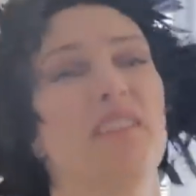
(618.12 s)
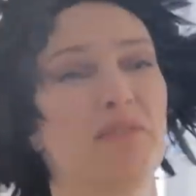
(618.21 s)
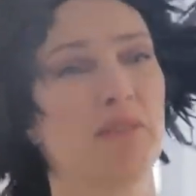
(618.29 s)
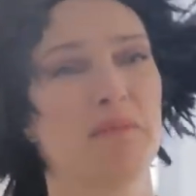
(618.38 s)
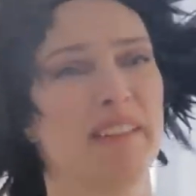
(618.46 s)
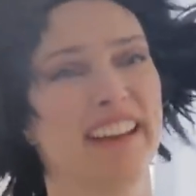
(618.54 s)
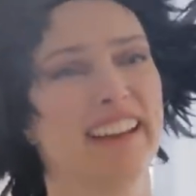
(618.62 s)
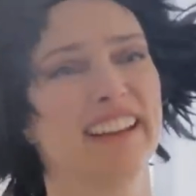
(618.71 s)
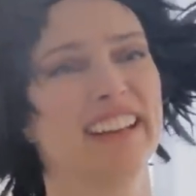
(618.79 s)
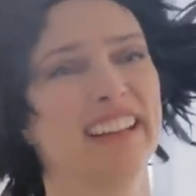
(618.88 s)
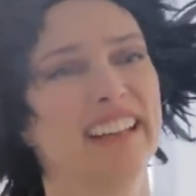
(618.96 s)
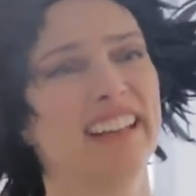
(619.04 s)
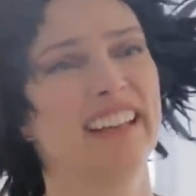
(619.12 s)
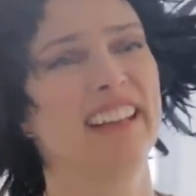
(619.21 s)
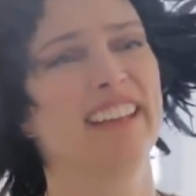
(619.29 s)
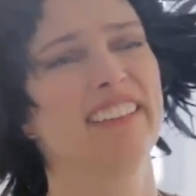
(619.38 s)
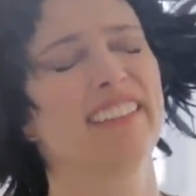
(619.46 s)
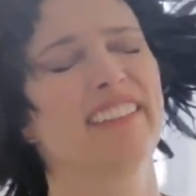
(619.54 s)
is for me.
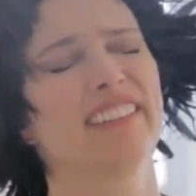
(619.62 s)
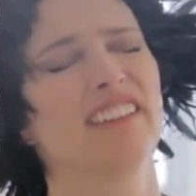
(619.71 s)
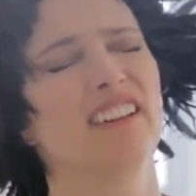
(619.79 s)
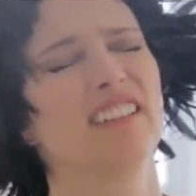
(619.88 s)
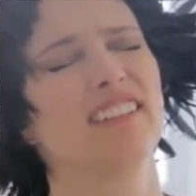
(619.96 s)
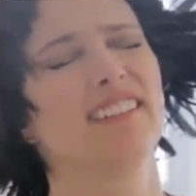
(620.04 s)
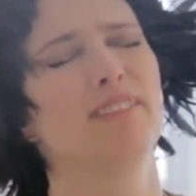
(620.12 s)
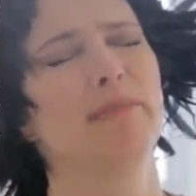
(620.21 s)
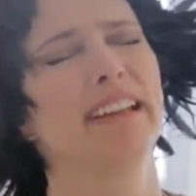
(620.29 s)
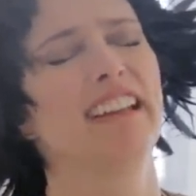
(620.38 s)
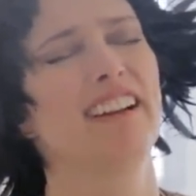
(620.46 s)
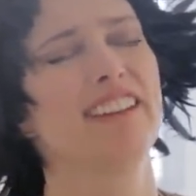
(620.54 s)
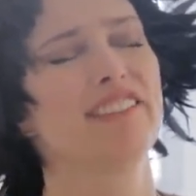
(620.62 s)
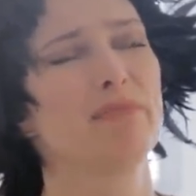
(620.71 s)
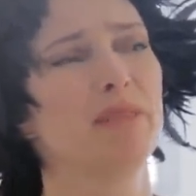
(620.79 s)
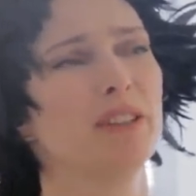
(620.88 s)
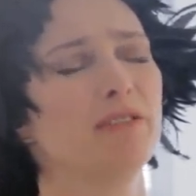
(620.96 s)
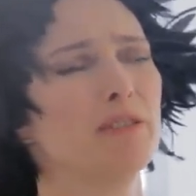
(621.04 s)
It's, oh my gosh,
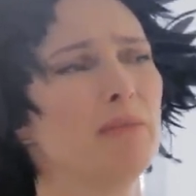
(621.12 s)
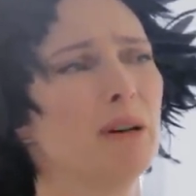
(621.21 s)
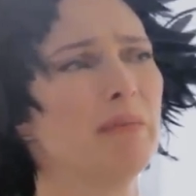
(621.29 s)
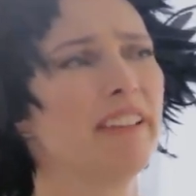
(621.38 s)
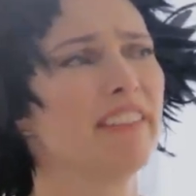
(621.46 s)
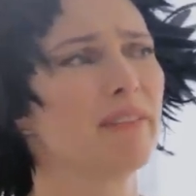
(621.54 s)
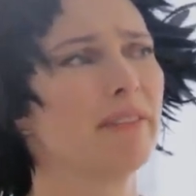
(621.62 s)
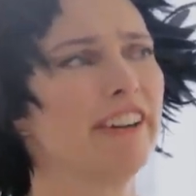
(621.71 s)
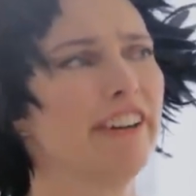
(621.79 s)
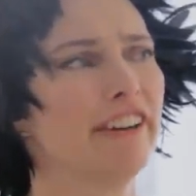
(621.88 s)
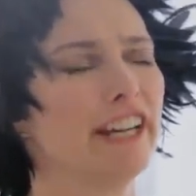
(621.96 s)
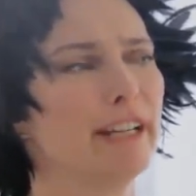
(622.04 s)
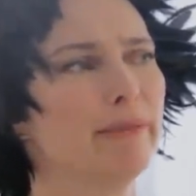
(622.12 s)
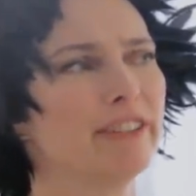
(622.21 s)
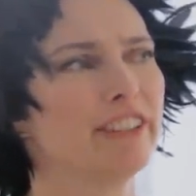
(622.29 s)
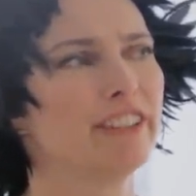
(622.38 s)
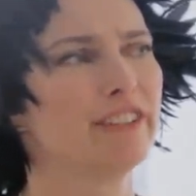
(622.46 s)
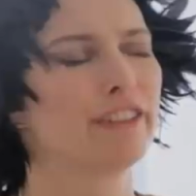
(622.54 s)
a beautiful moments where you're
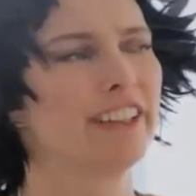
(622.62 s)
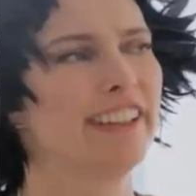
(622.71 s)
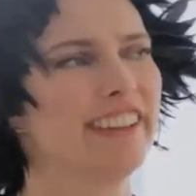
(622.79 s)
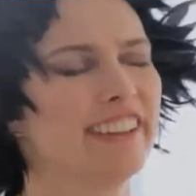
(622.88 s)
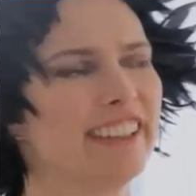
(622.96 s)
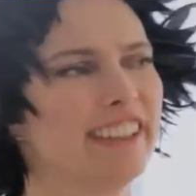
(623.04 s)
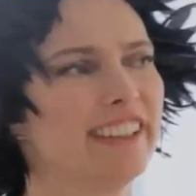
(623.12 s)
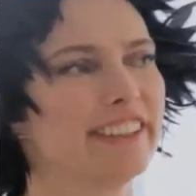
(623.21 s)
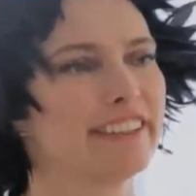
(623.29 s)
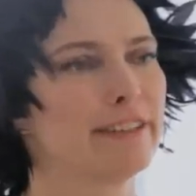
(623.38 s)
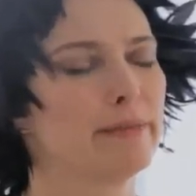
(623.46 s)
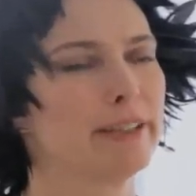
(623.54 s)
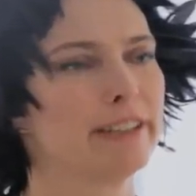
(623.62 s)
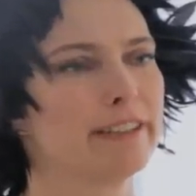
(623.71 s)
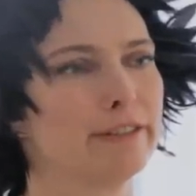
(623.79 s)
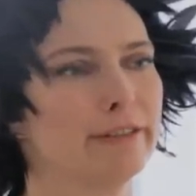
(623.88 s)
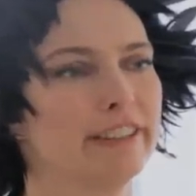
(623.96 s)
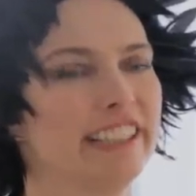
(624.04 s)
able to translate
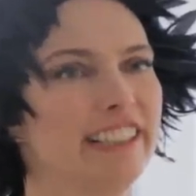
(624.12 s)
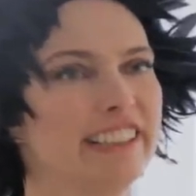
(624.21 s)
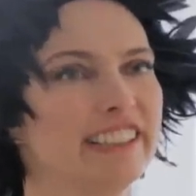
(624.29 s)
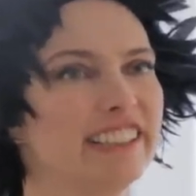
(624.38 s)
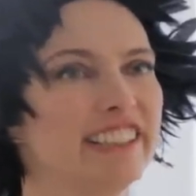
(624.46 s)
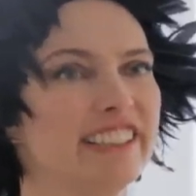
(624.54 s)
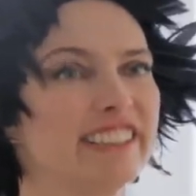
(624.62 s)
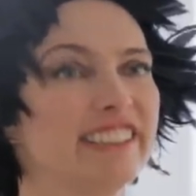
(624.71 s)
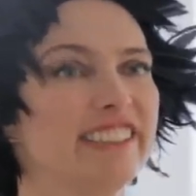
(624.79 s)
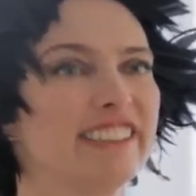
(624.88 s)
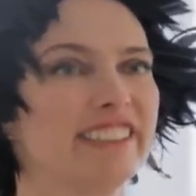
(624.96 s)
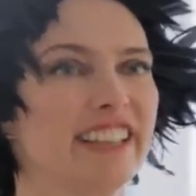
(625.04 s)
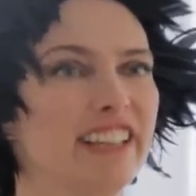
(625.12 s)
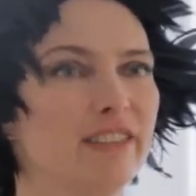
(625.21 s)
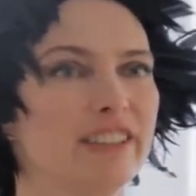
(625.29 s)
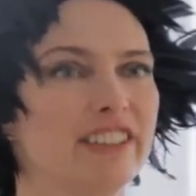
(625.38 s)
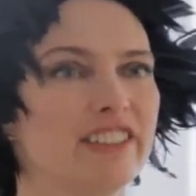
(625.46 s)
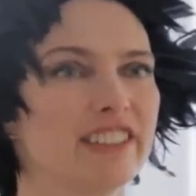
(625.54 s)
something so great into
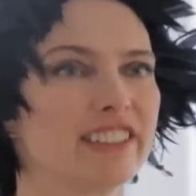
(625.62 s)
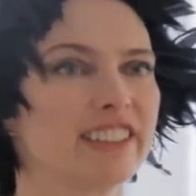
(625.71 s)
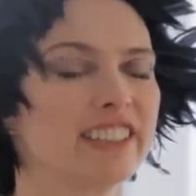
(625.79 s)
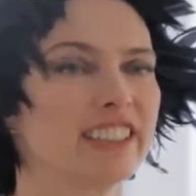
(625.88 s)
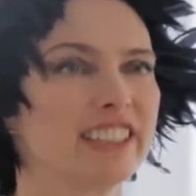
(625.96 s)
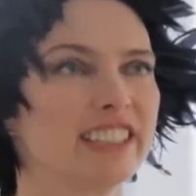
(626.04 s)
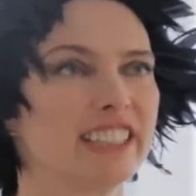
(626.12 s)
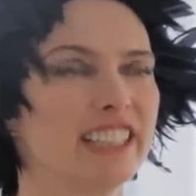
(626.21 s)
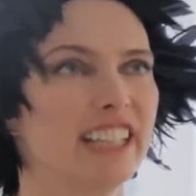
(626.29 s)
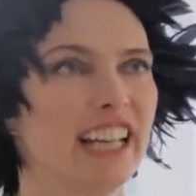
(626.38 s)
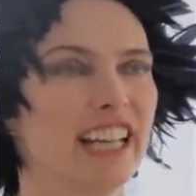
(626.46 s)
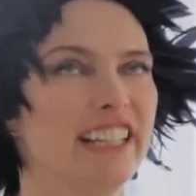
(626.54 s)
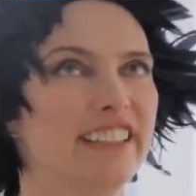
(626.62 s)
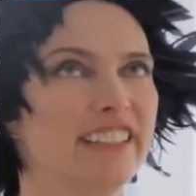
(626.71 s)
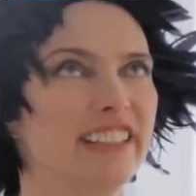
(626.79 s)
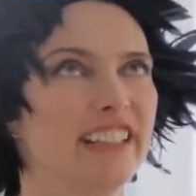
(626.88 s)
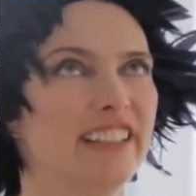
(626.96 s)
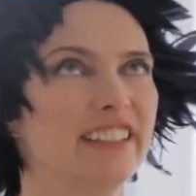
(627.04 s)
language.
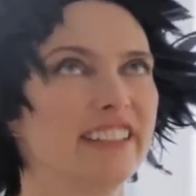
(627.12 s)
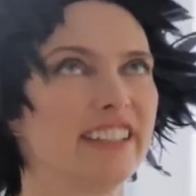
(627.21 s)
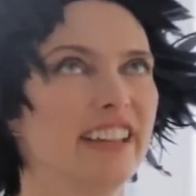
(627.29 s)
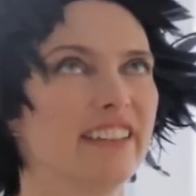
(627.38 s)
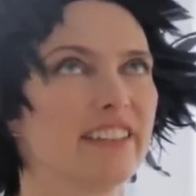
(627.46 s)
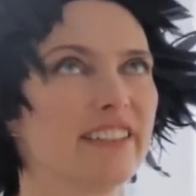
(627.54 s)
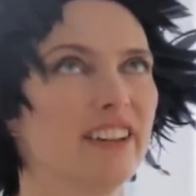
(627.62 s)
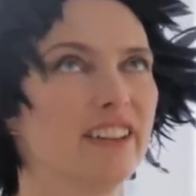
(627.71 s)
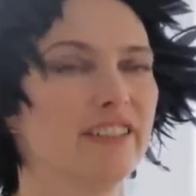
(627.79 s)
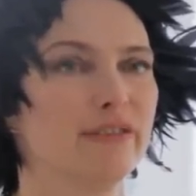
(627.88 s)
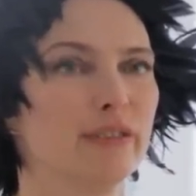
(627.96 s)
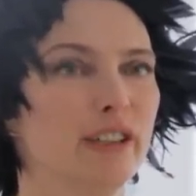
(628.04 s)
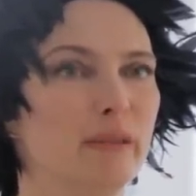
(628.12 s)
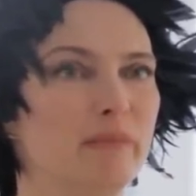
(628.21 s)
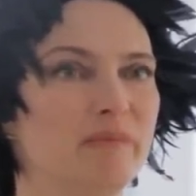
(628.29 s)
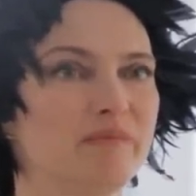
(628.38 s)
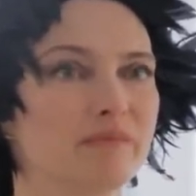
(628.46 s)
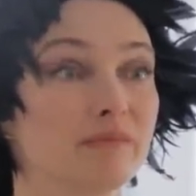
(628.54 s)
And it takes a solid
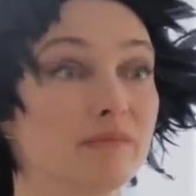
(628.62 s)
form.